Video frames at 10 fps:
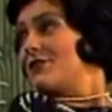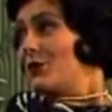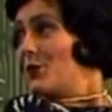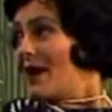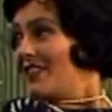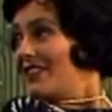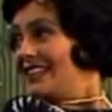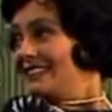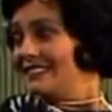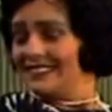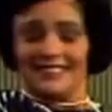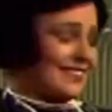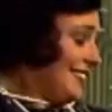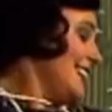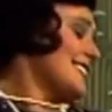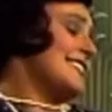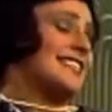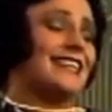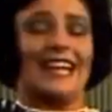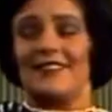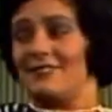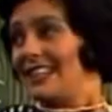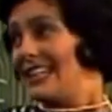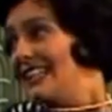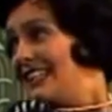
for your mother. Isn't it lovely?